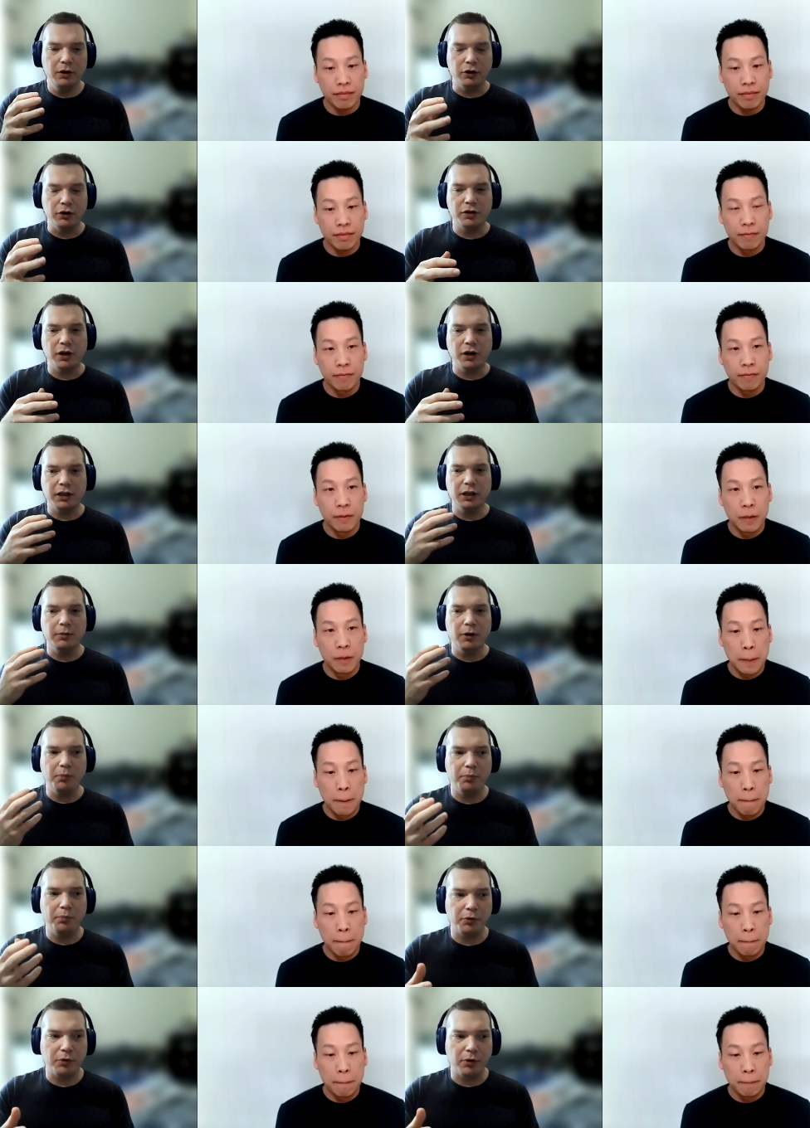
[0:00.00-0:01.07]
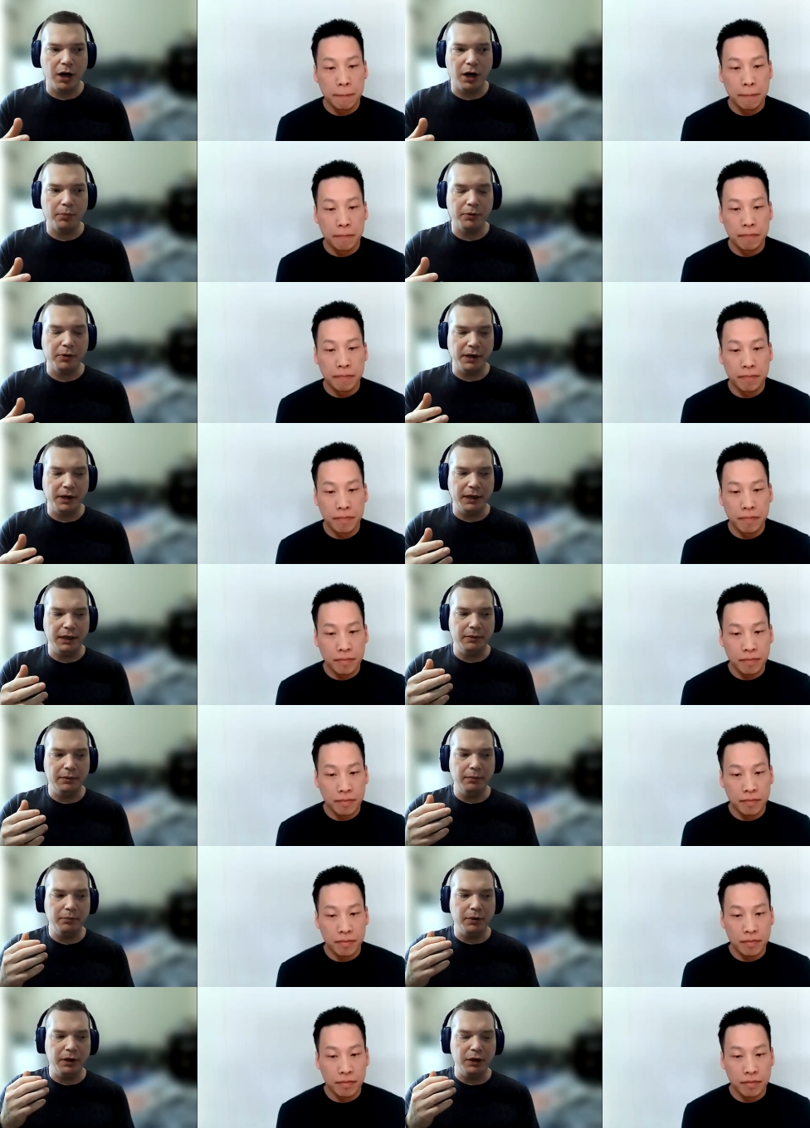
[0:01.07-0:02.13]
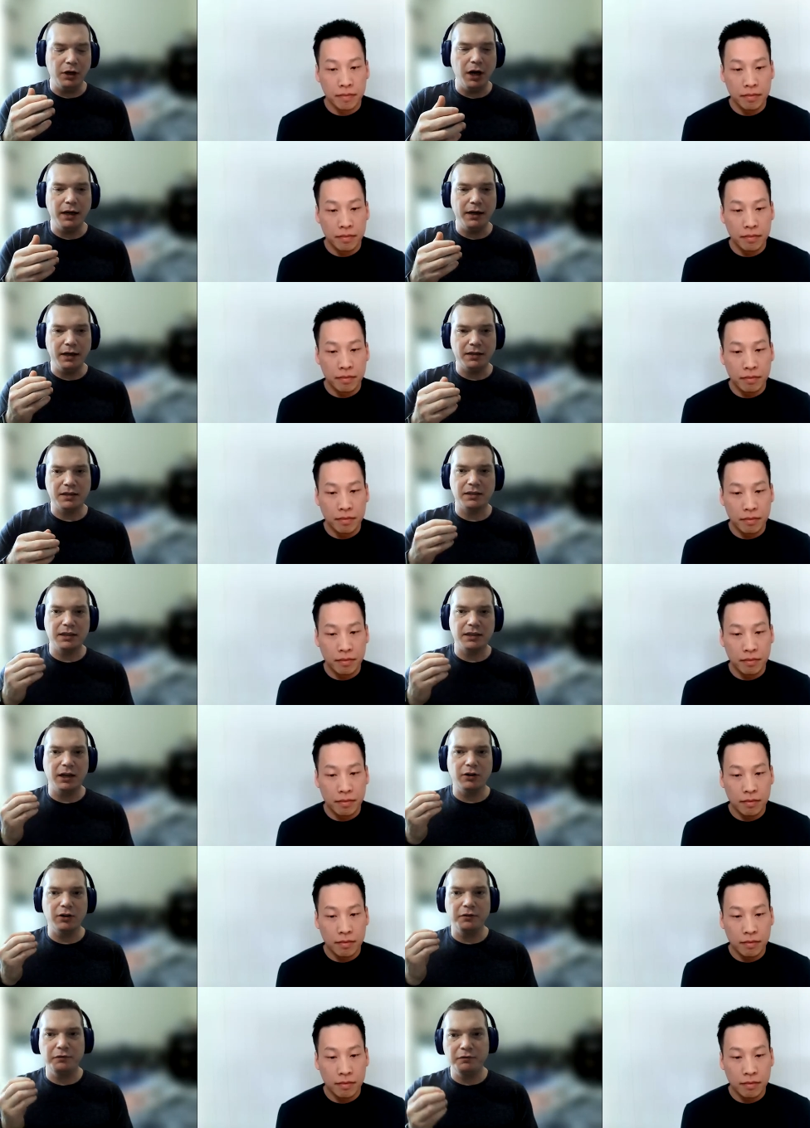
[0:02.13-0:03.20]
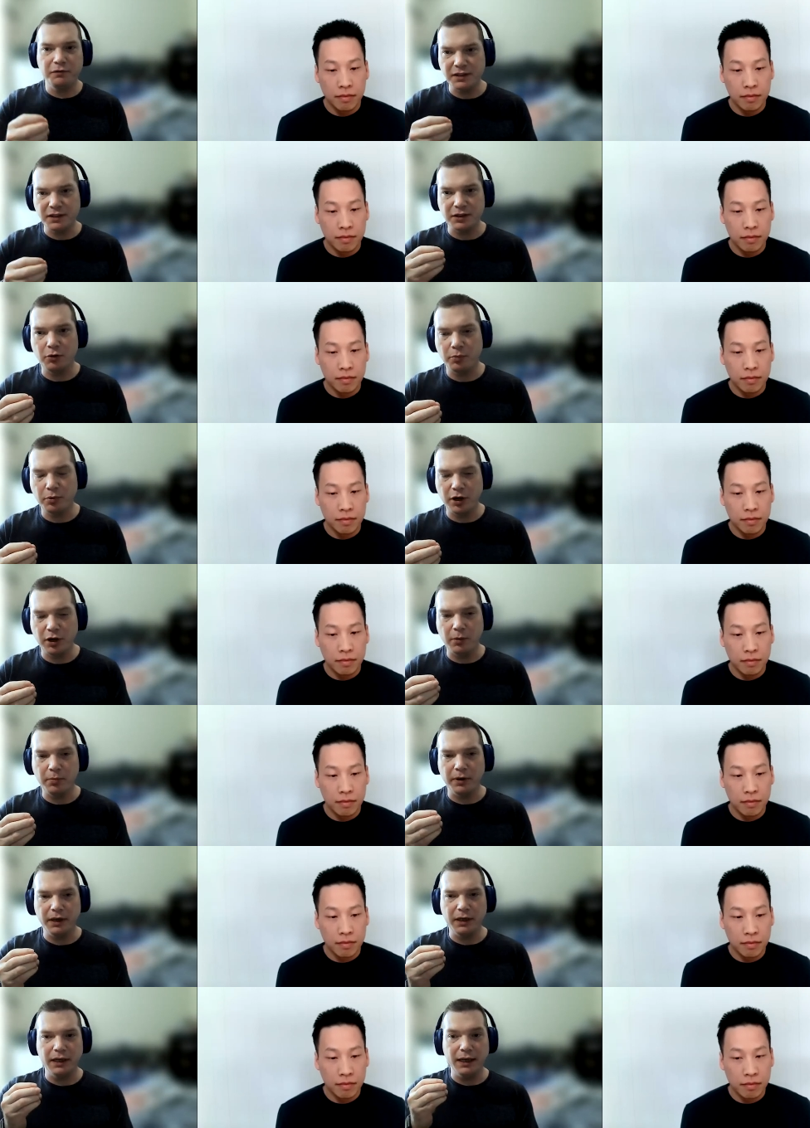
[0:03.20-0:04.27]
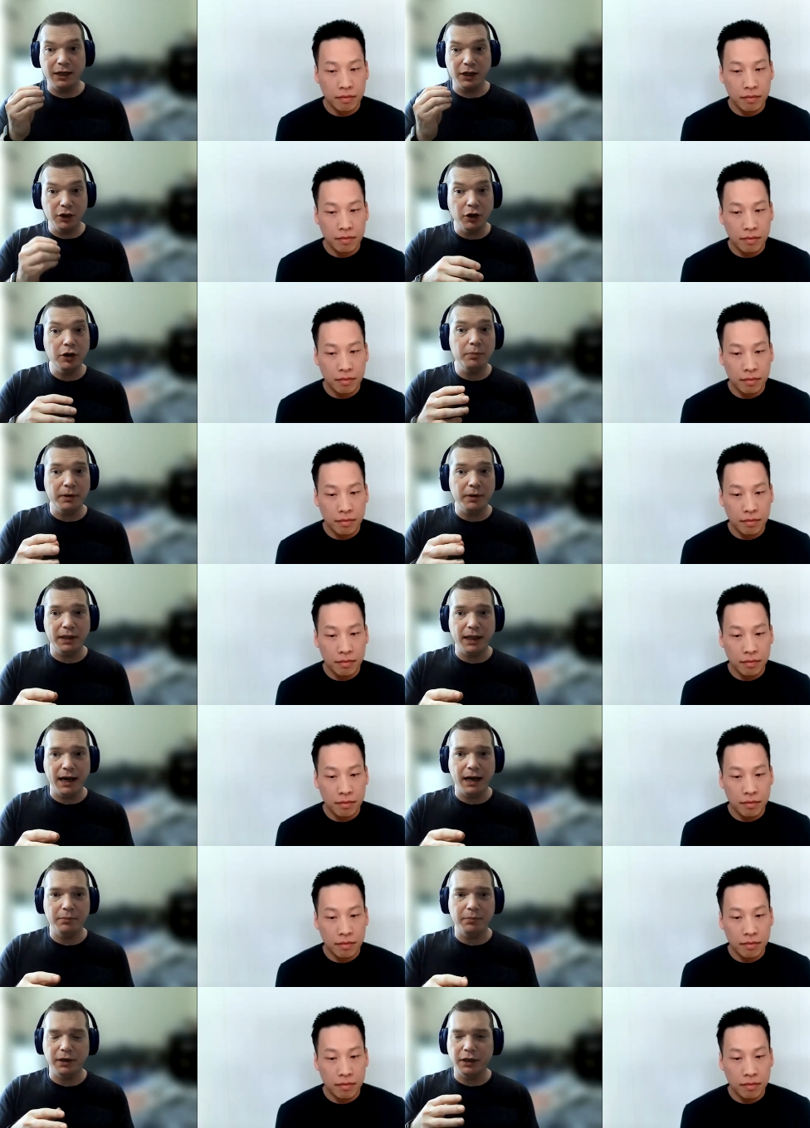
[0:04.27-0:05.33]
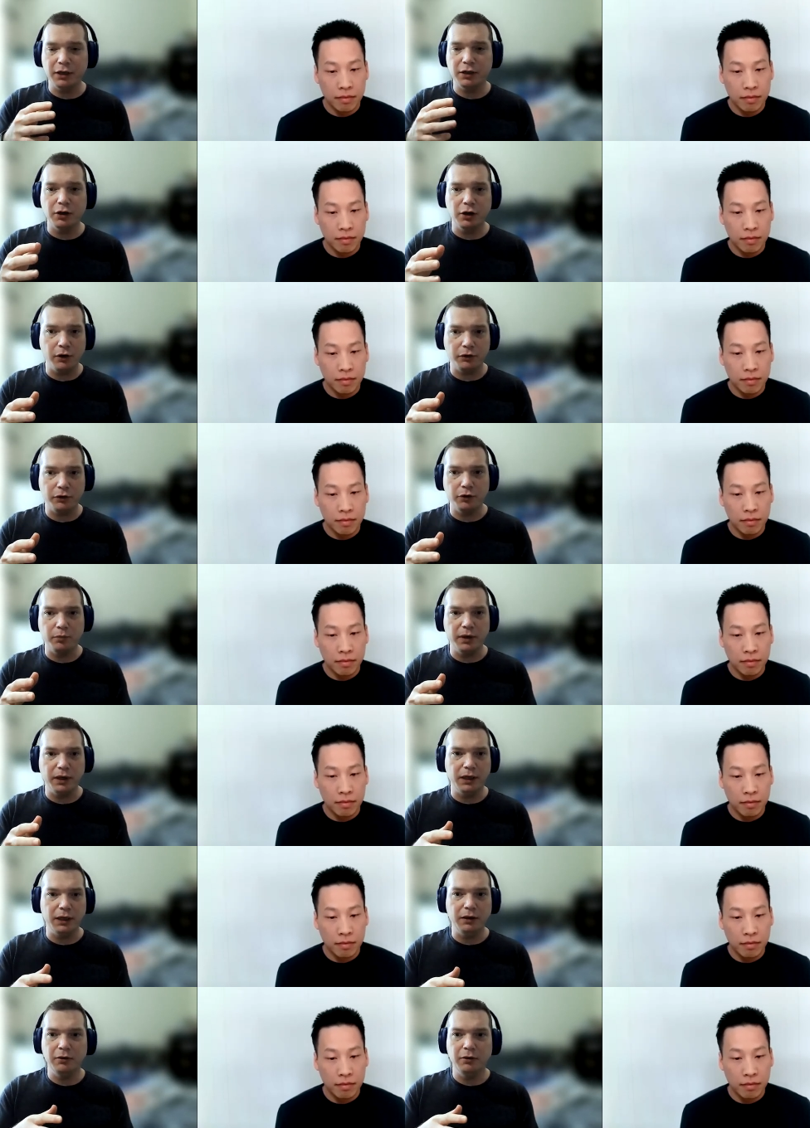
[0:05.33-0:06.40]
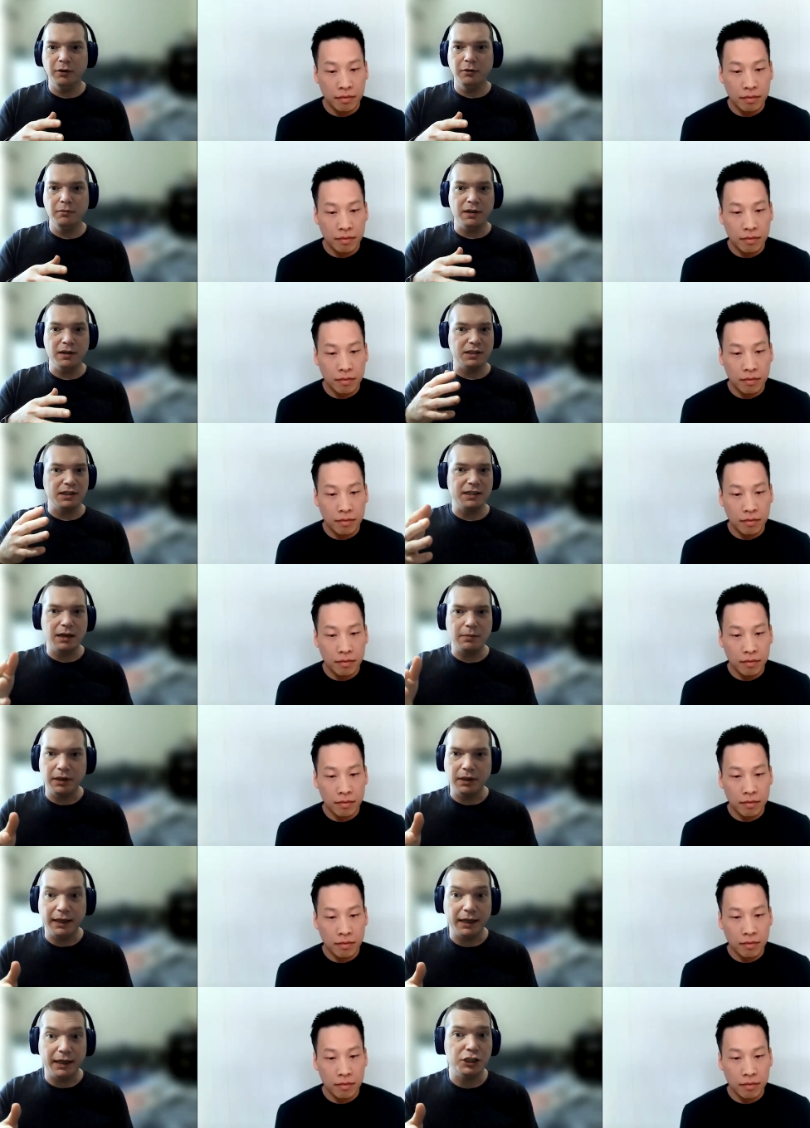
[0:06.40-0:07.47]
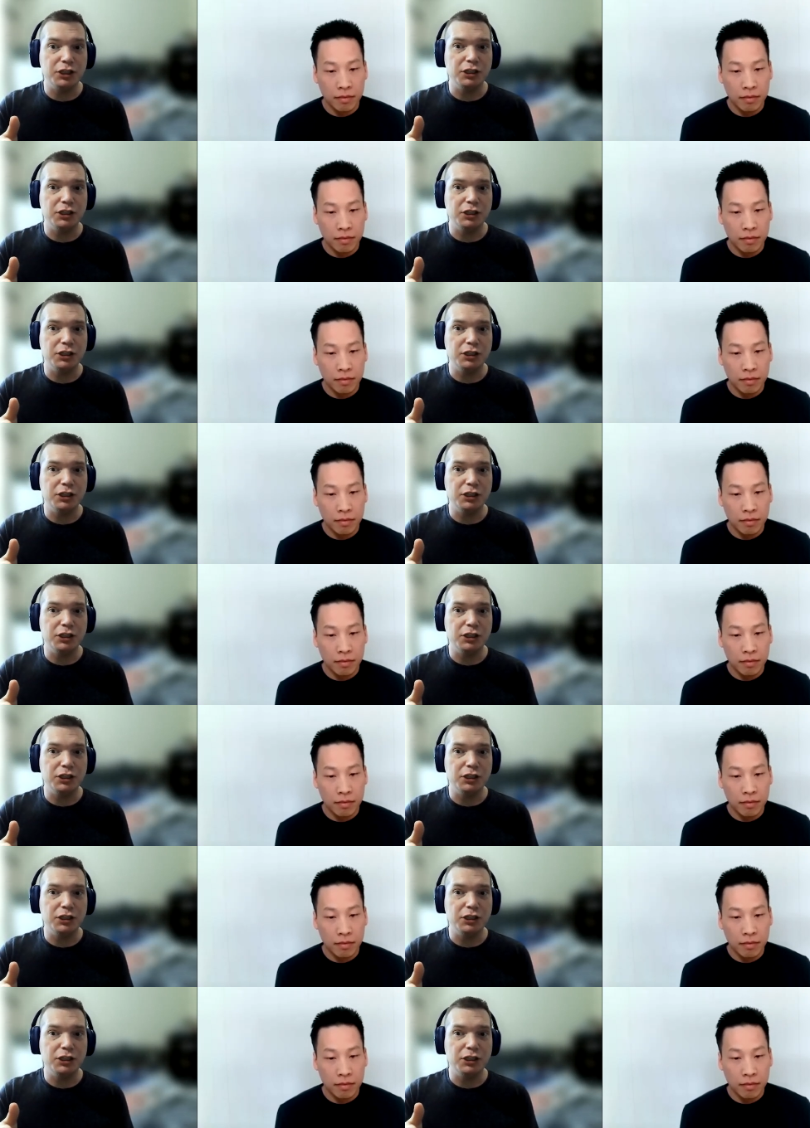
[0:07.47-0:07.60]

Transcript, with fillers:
Speaker 1: you're talking about property but not necessarily physical property it could be that but it could also be as an example like a